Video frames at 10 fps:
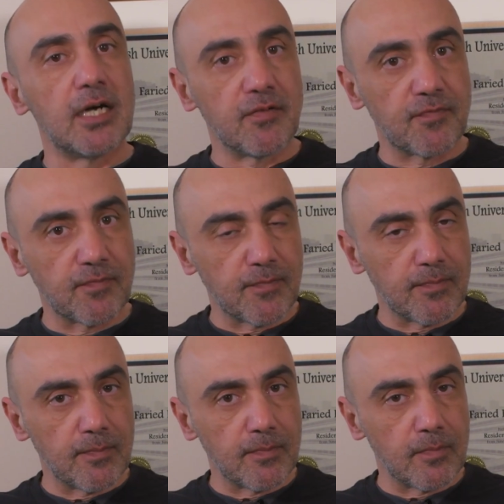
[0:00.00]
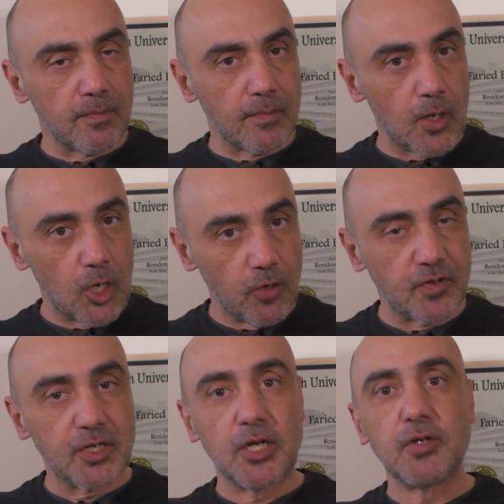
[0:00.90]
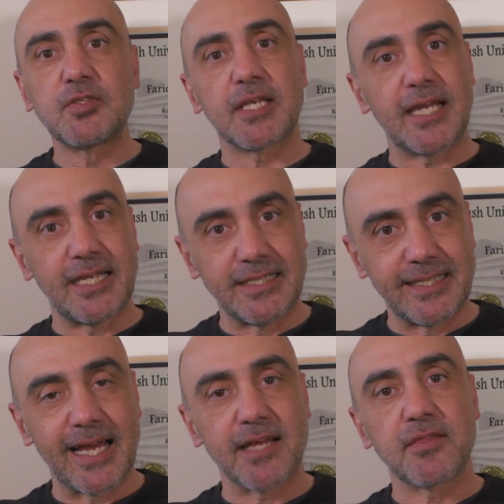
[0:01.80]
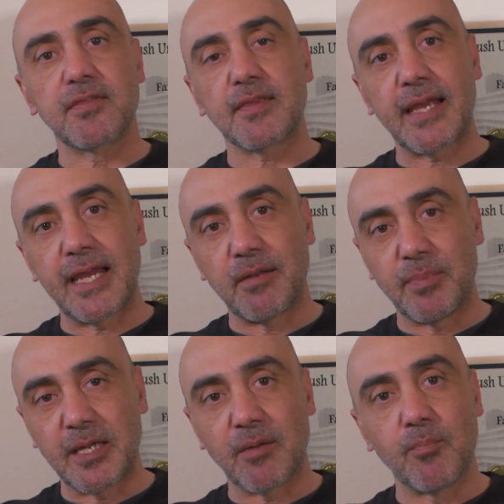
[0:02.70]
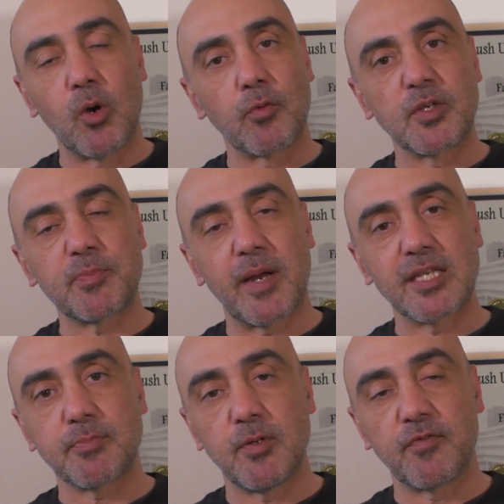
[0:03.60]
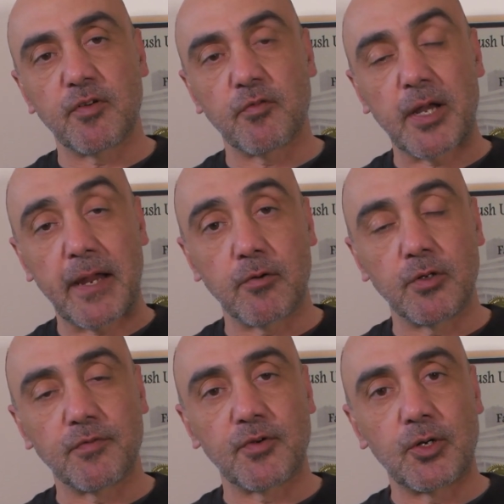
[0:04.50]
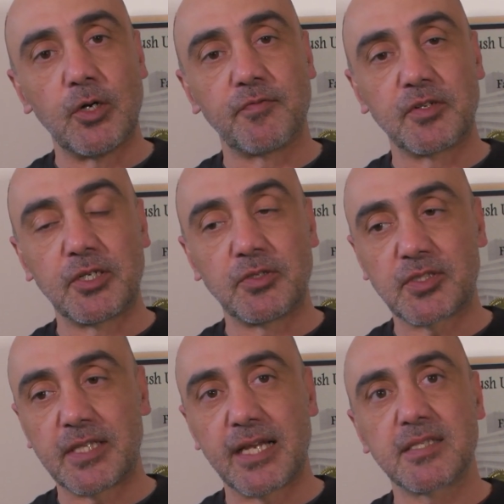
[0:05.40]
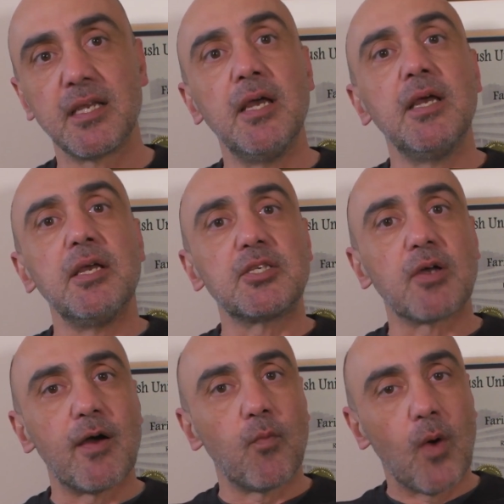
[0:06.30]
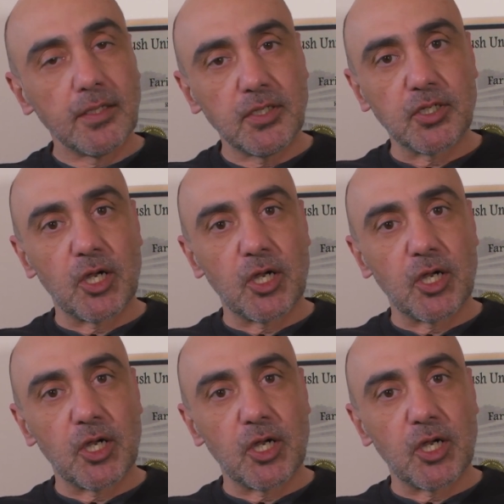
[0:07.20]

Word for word: of overdose and death, and being more responsible for heroin for overdose deaths. So I want